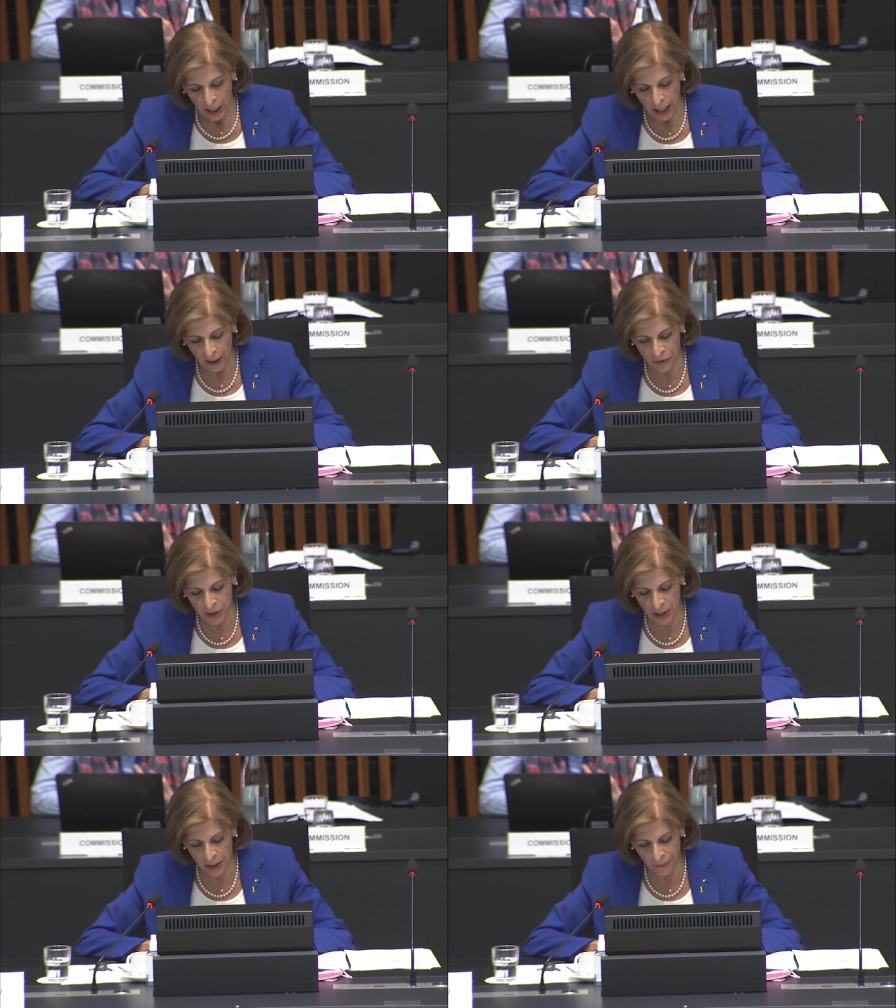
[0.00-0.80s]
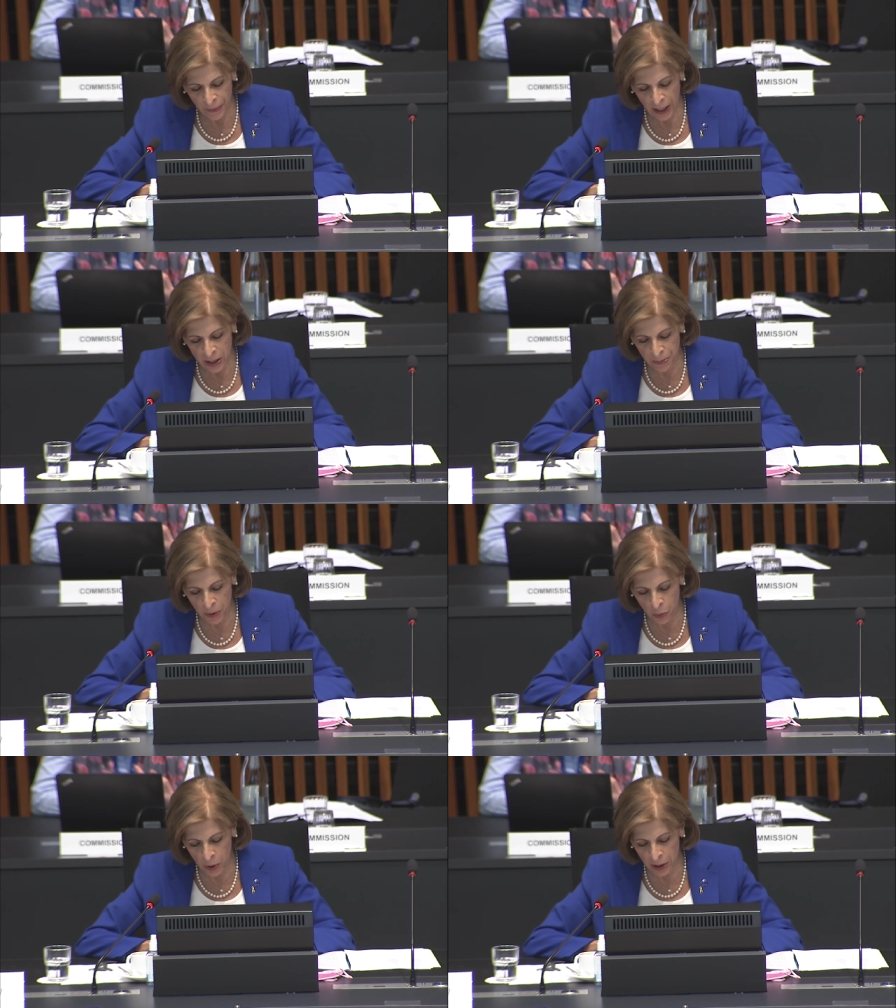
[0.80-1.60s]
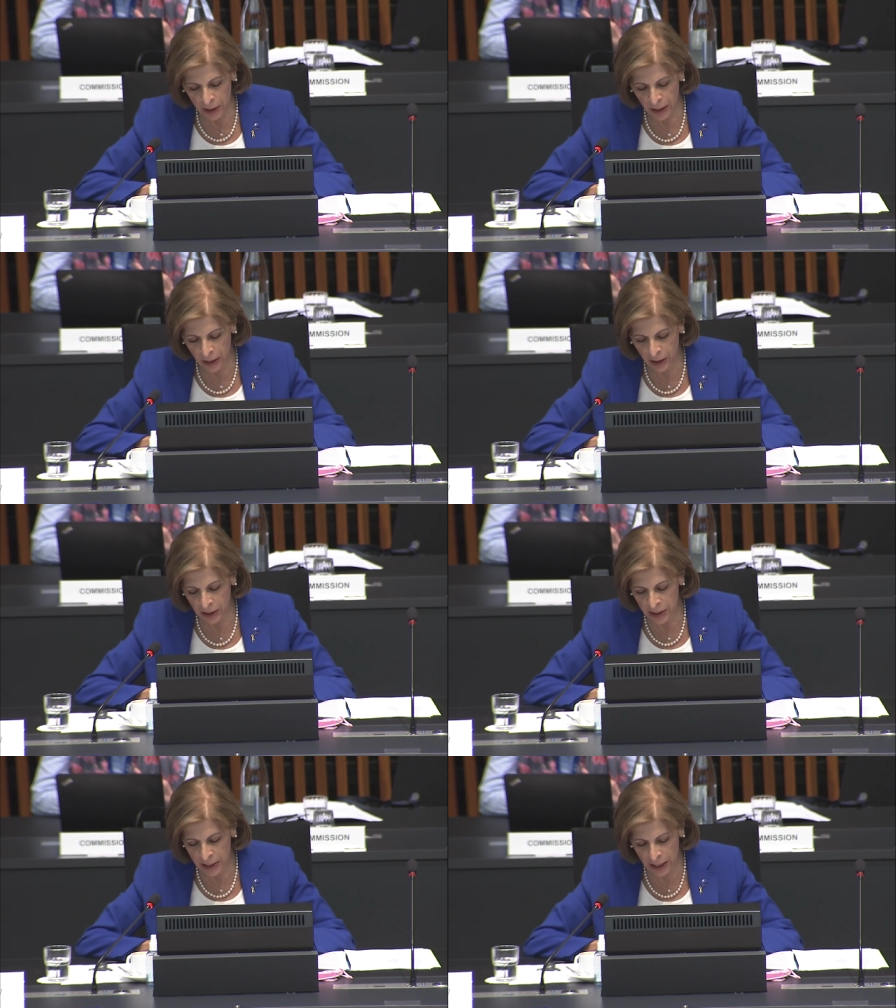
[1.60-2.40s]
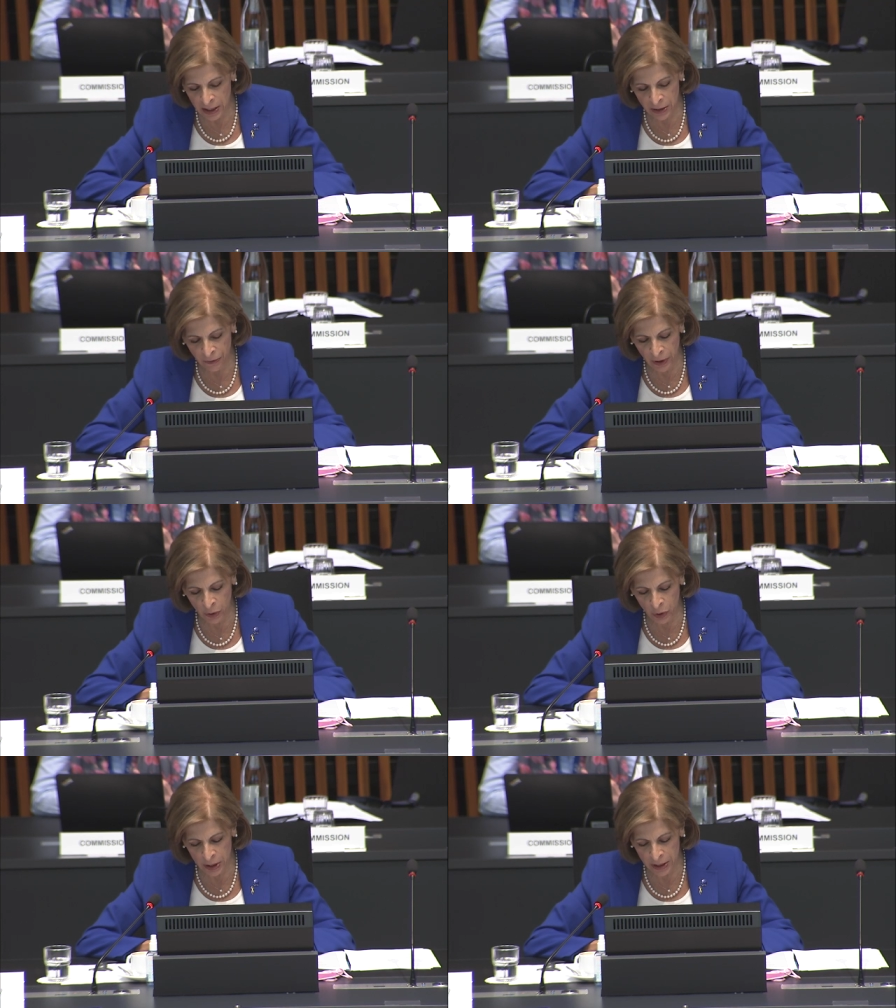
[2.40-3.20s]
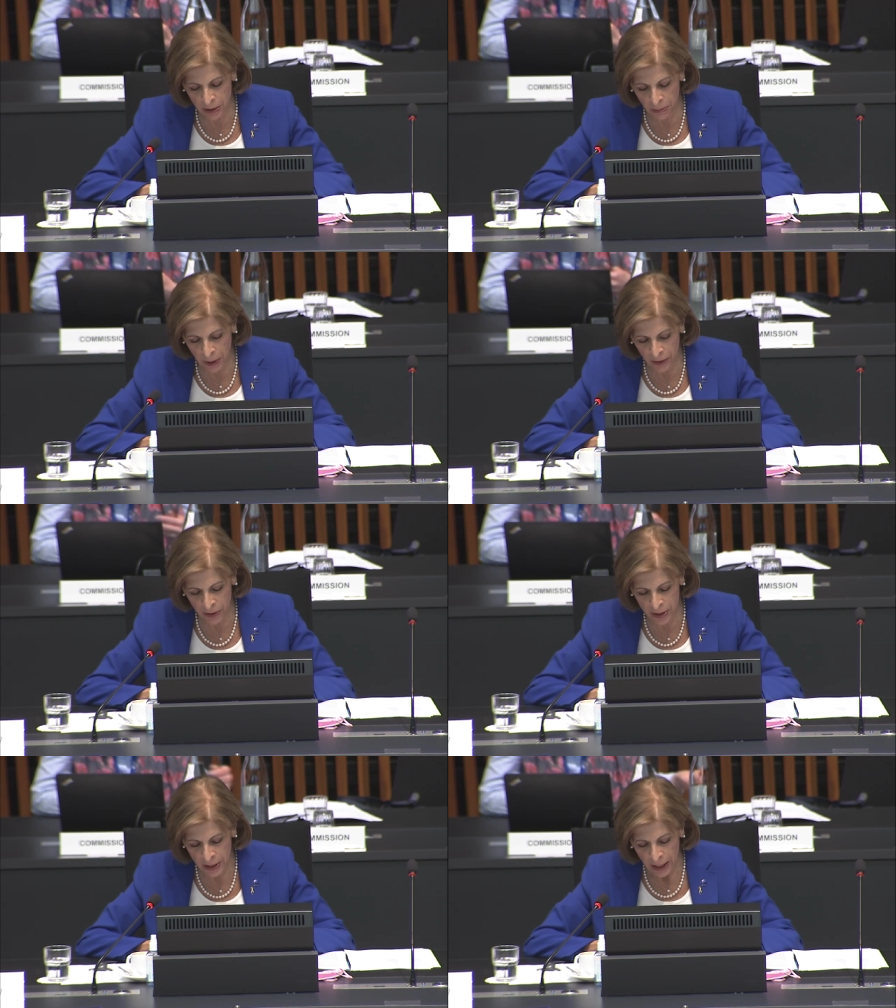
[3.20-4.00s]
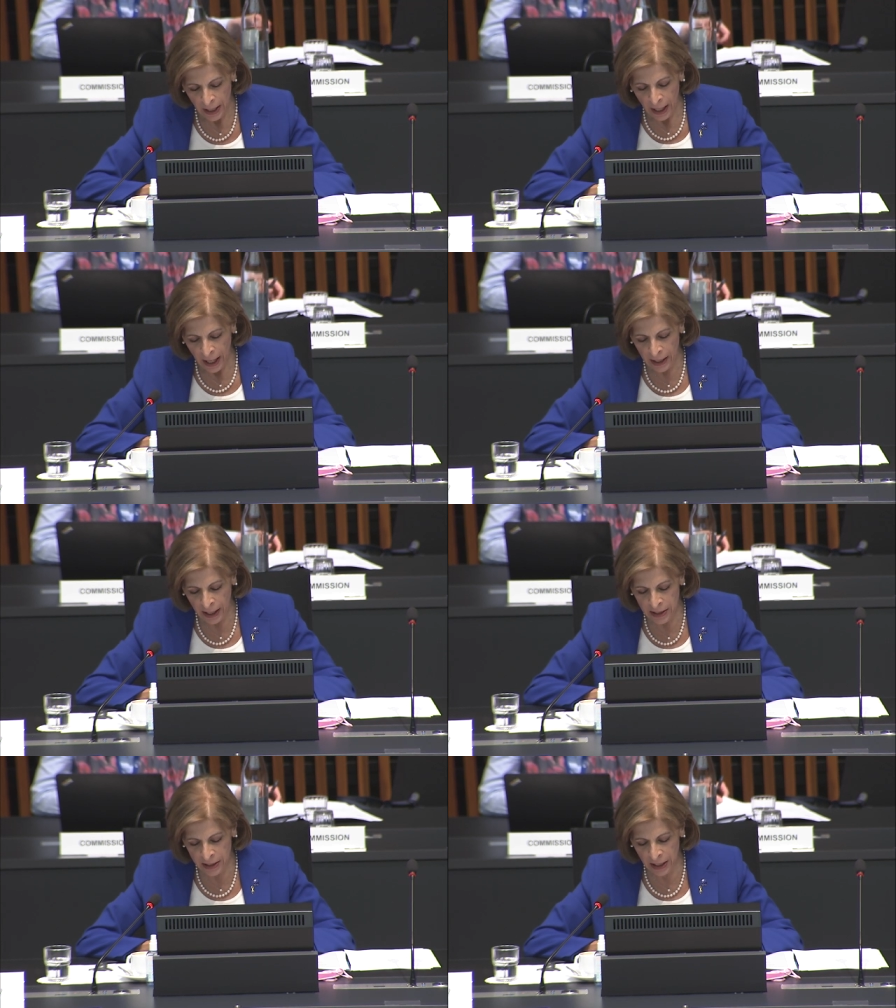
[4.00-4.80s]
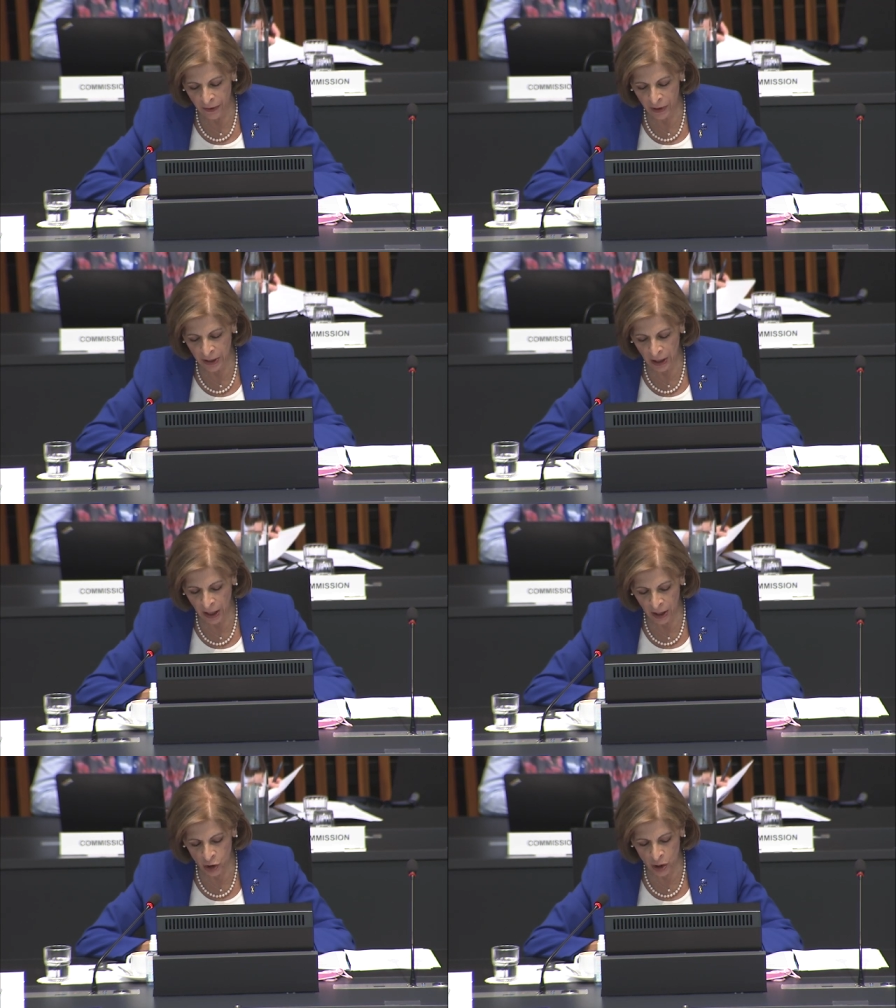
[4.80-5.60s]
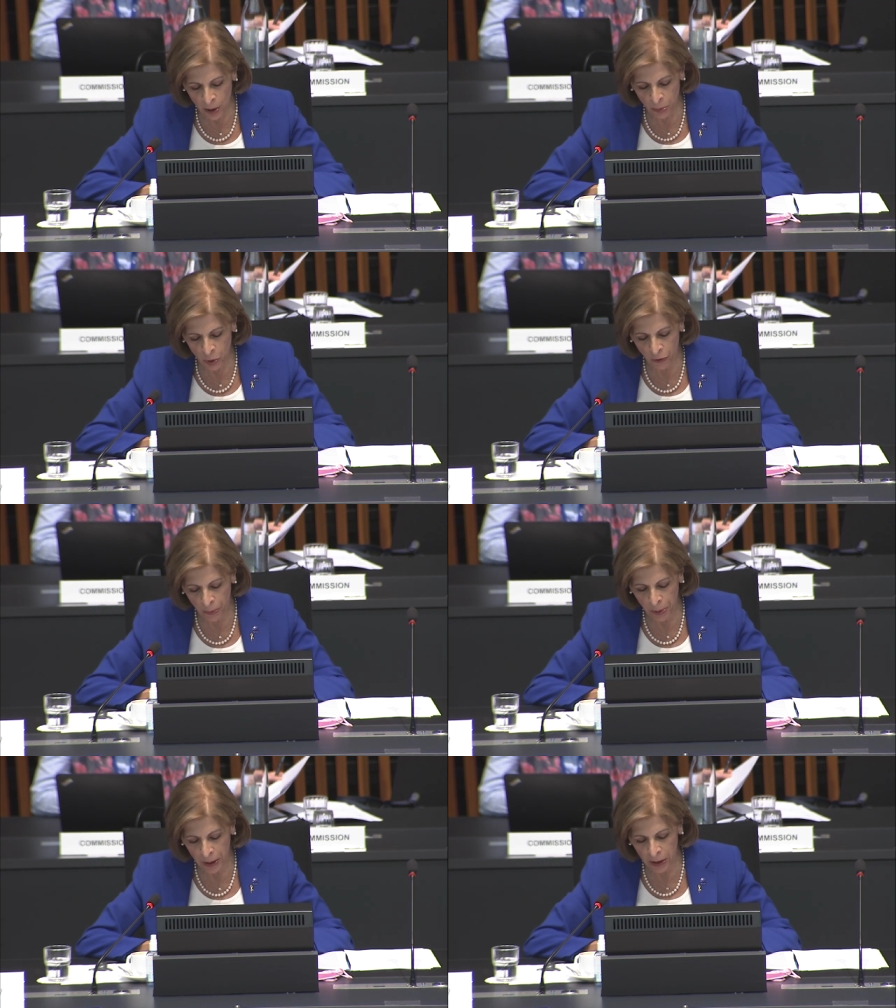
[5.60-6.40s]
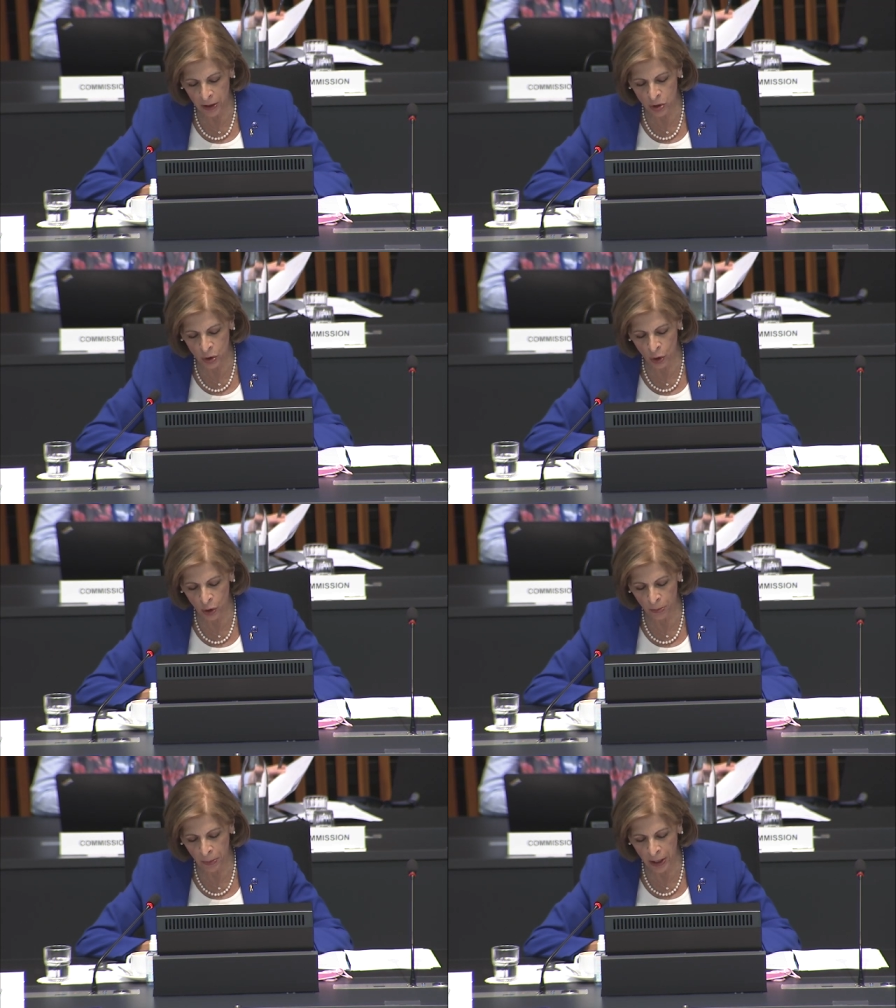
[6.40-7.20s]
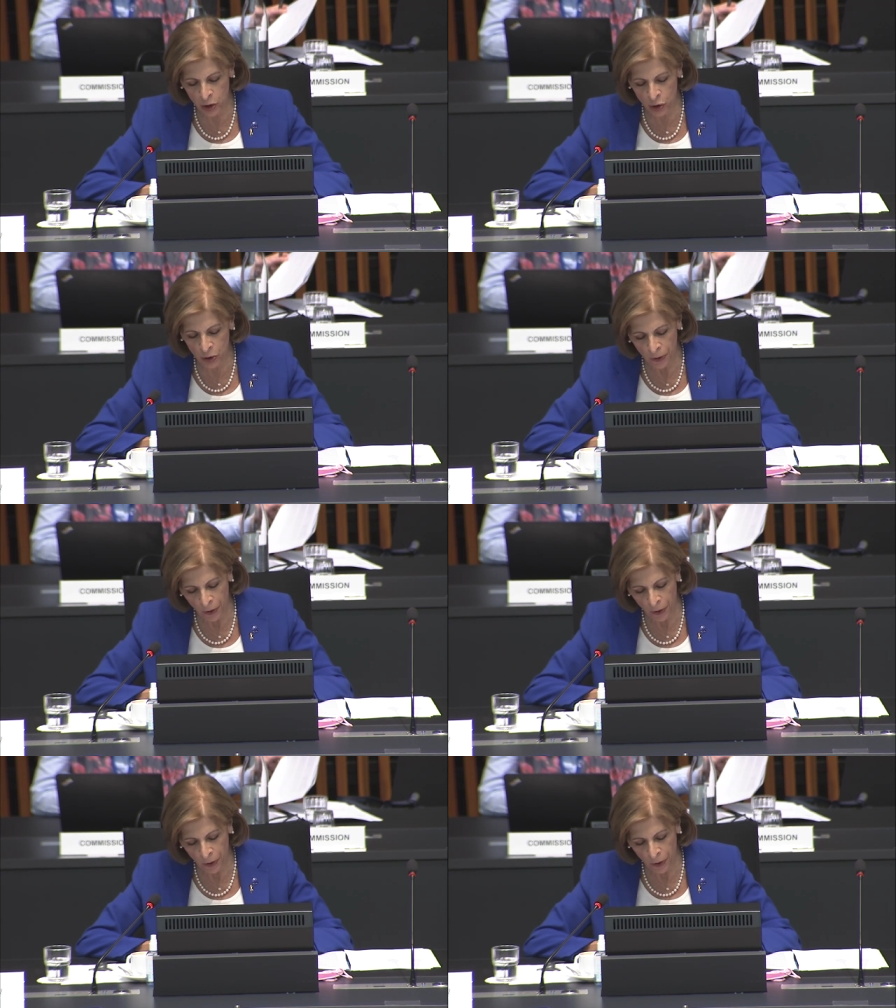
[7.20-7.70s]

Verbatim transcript: EFSA has been working intensively in recent months and has delivered a large number of opinions on a major,